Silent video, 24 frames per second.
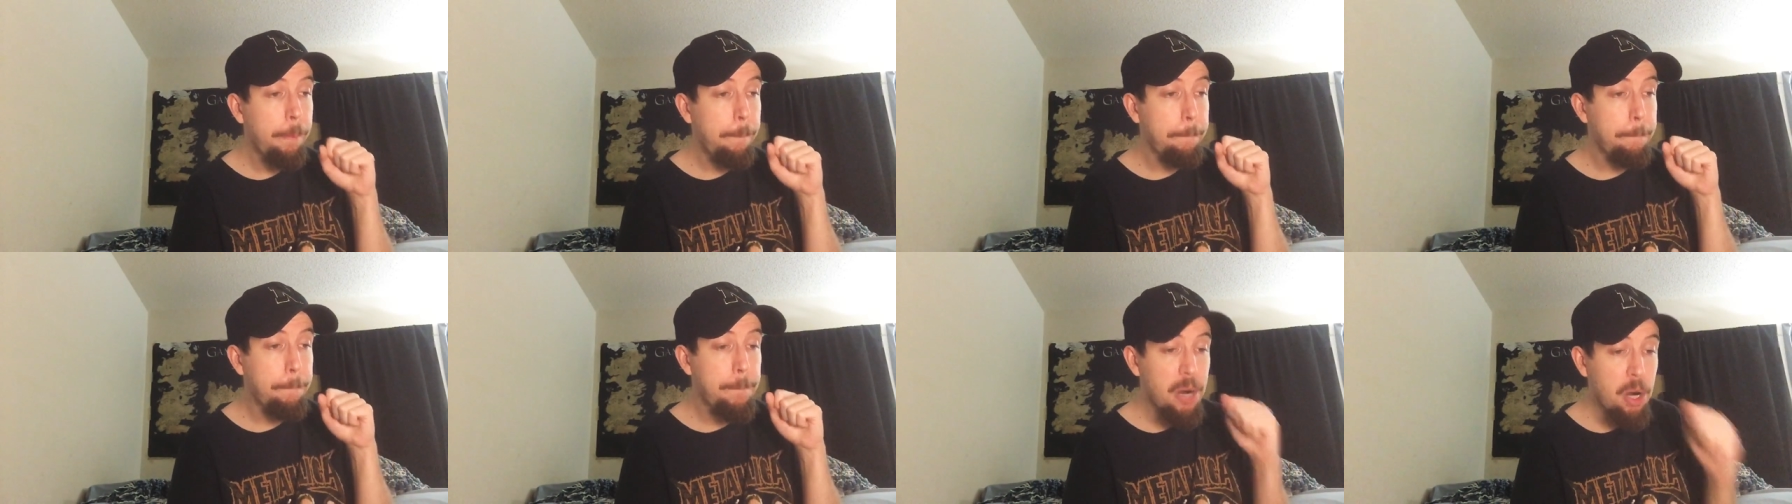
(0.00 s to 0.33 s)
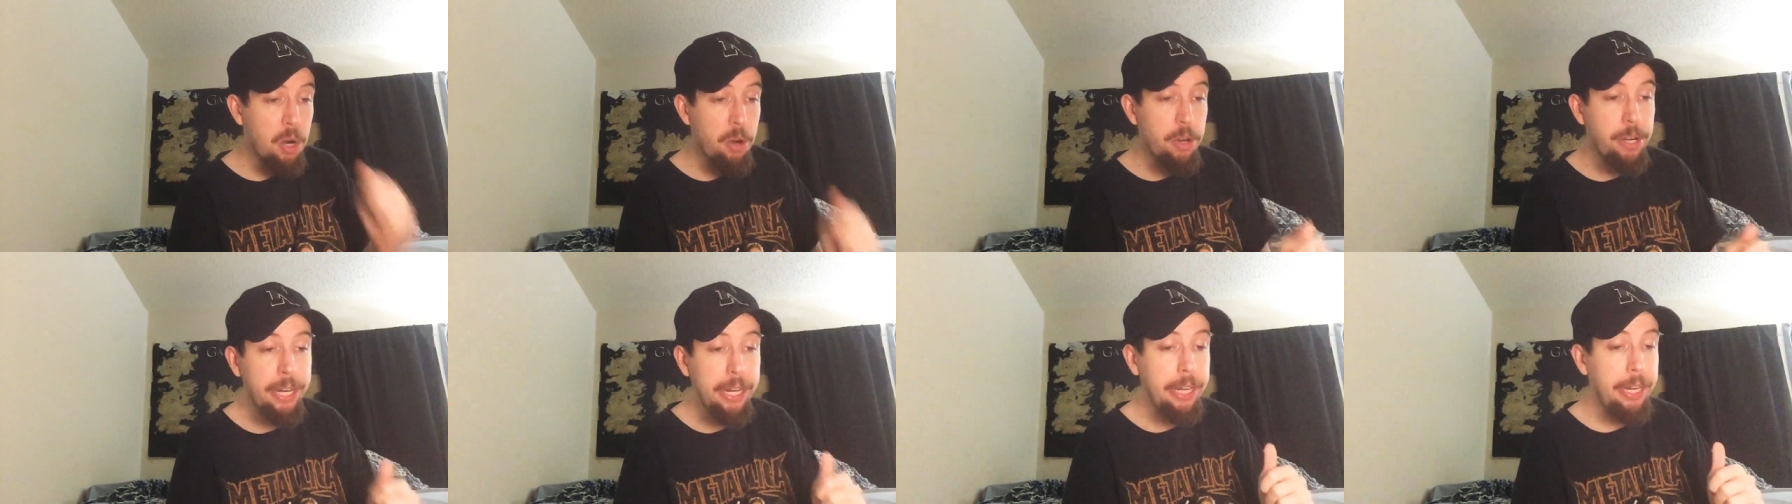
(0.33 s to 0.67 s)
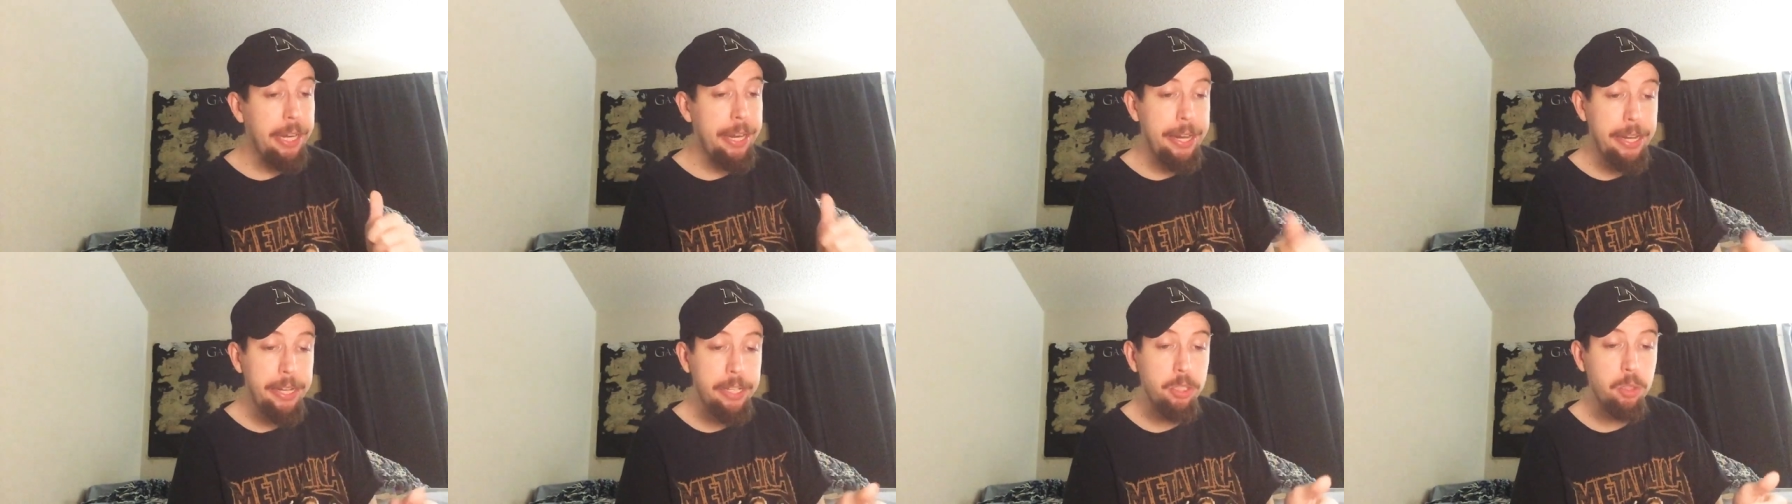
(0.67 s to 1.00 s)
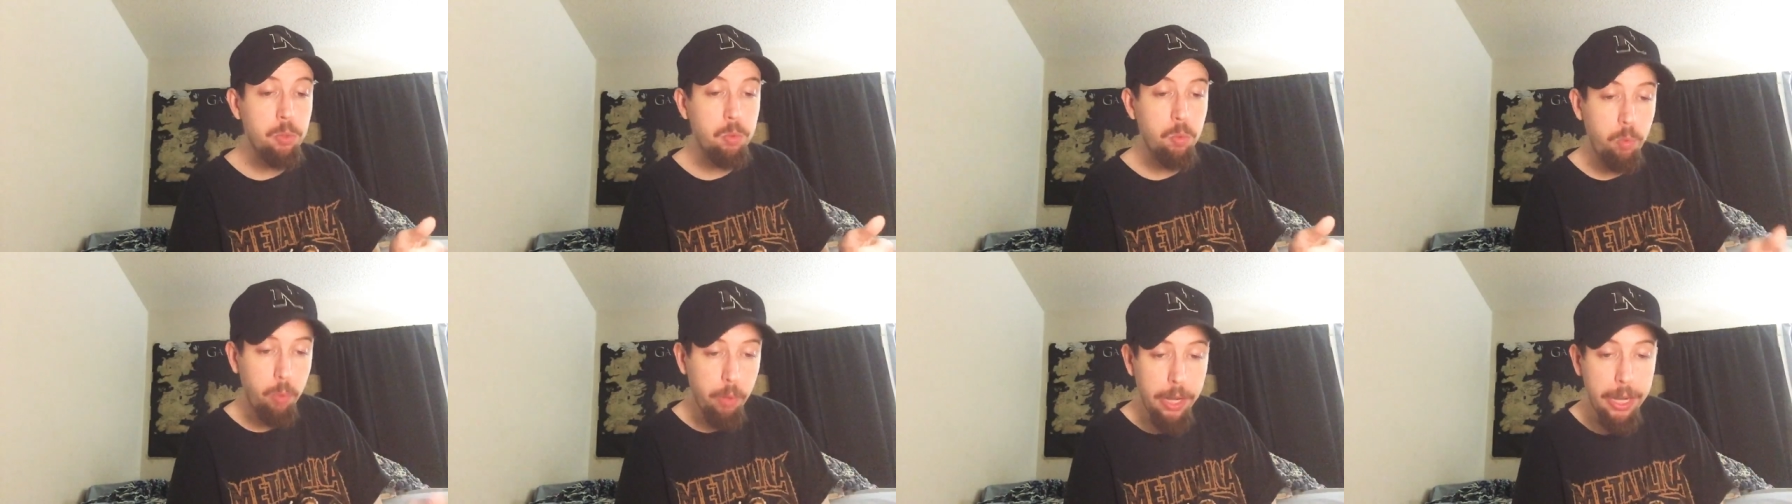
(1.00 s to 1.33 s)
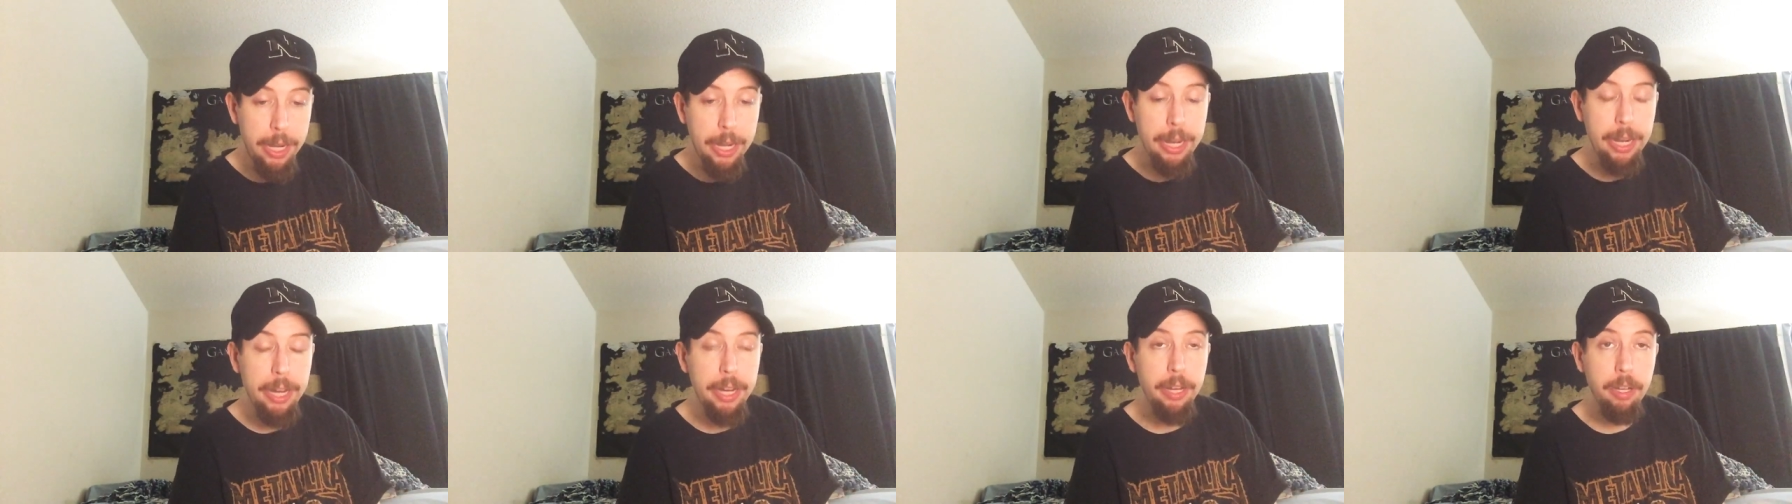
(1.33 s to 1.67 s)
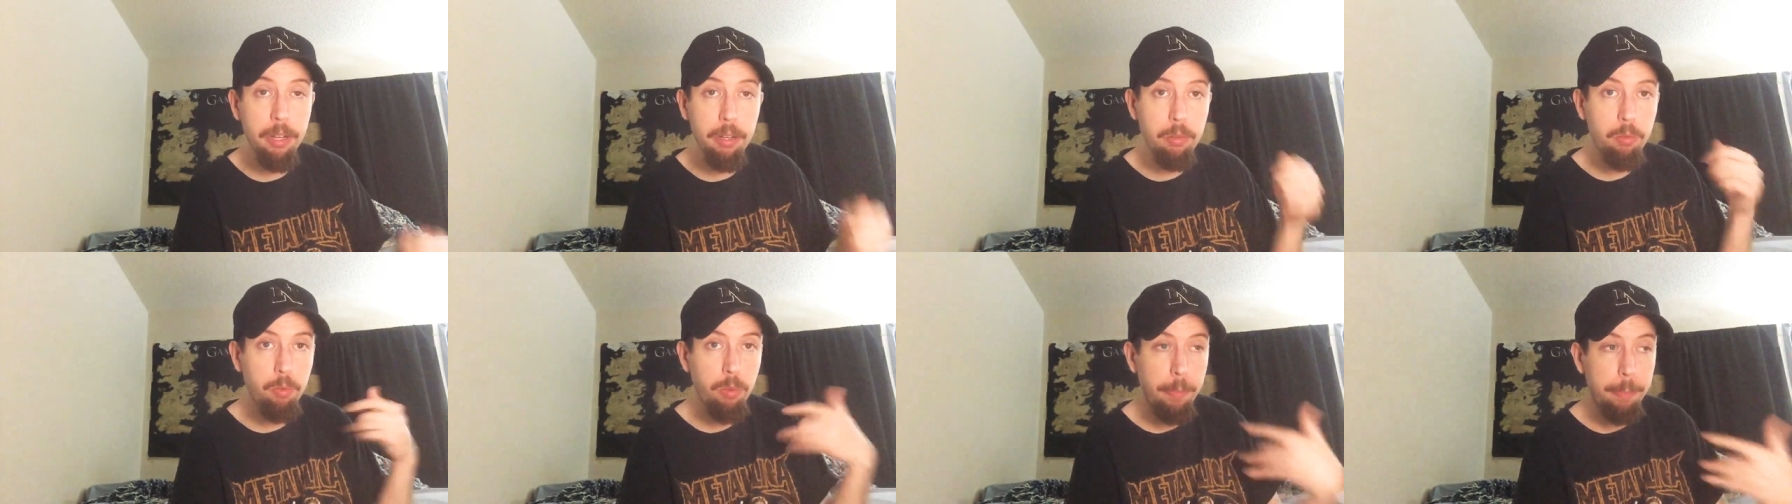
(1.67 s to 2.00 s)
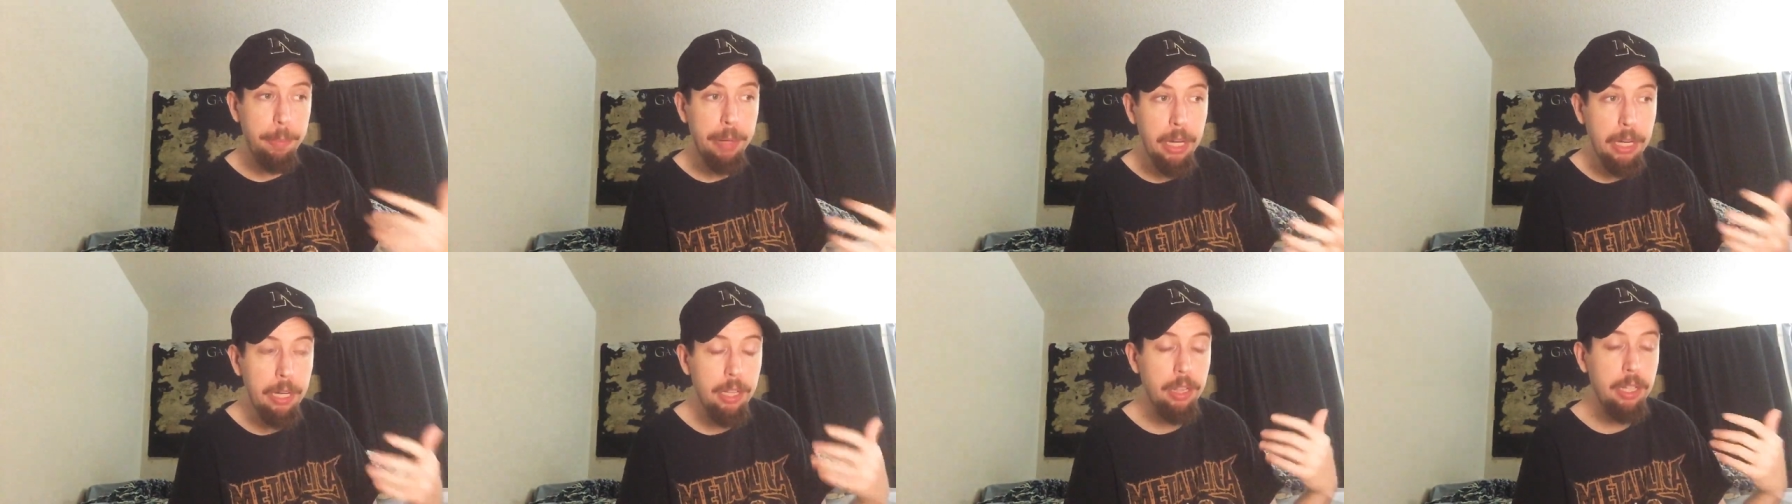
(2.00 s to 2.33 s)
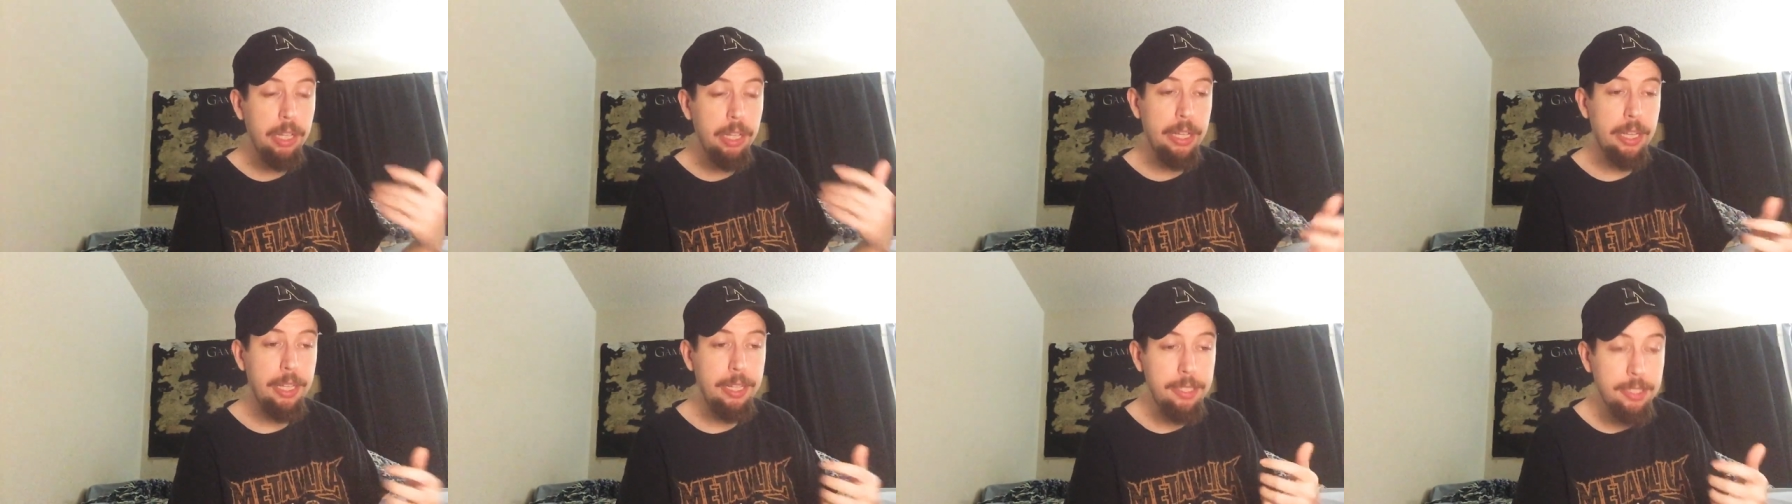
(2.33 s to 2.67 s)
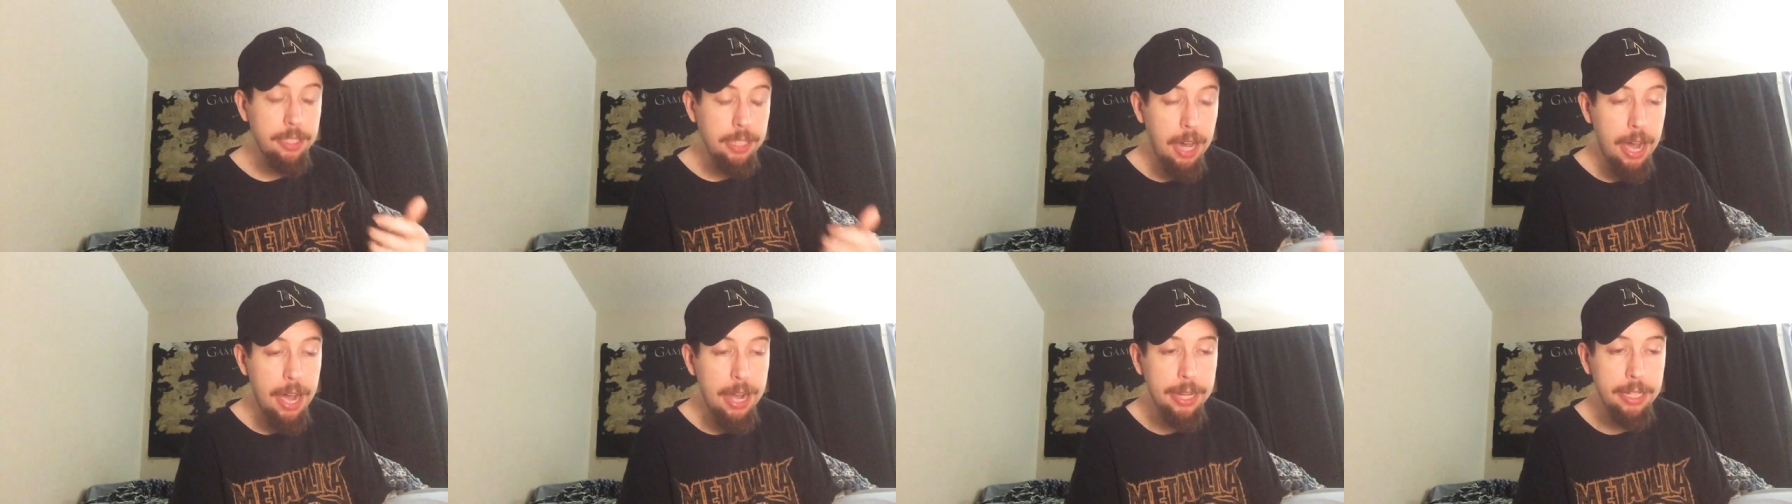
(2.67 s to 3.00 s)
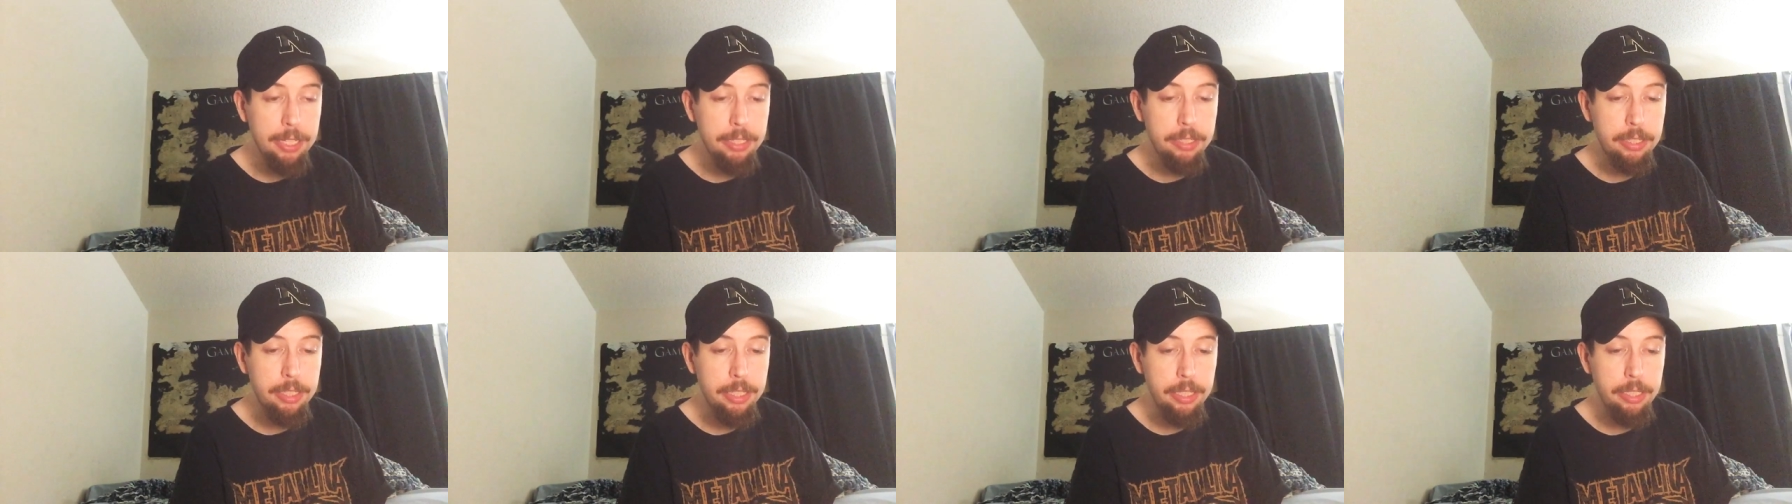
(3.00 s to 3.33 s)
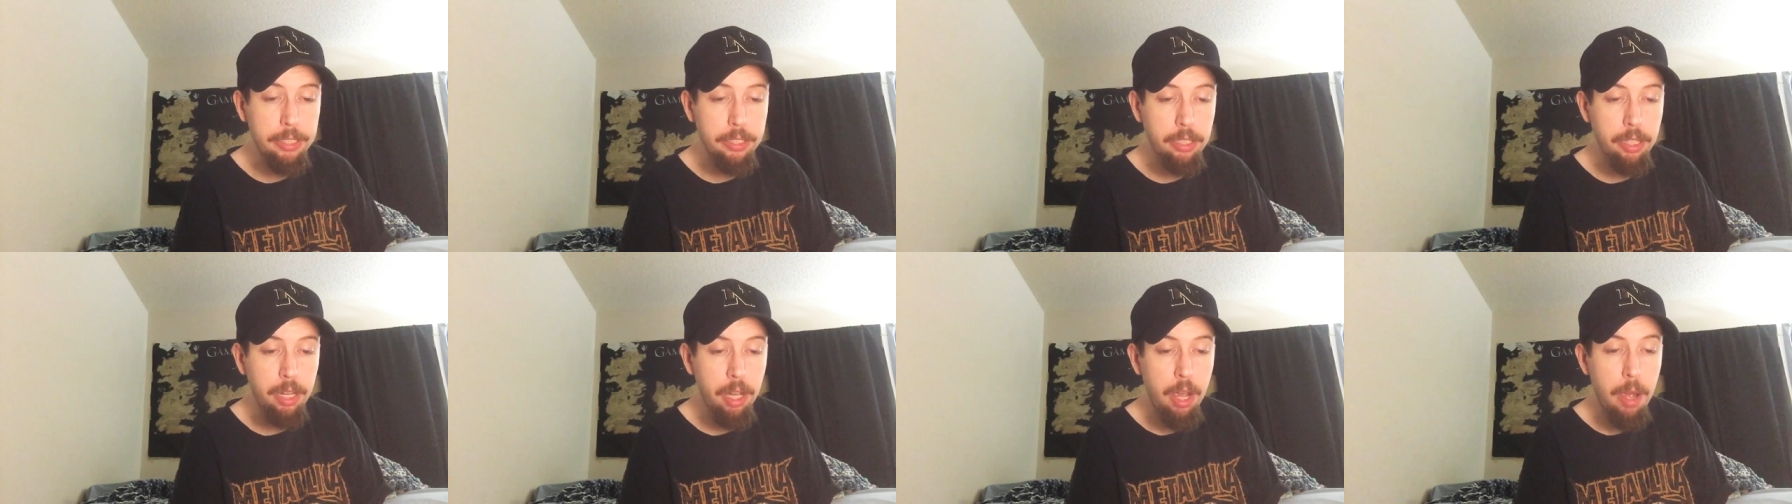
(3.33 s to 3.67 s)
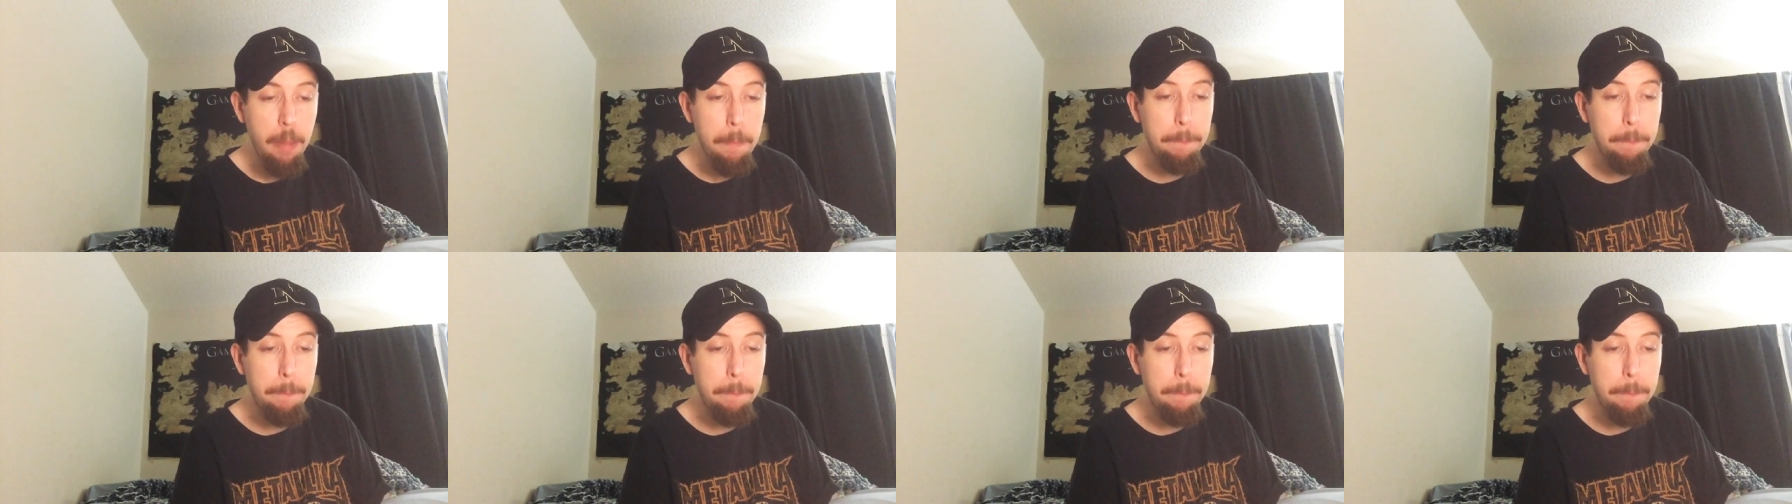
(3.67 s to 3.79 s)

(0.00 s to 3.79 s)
Bernie is winning repeatedly in these caucuses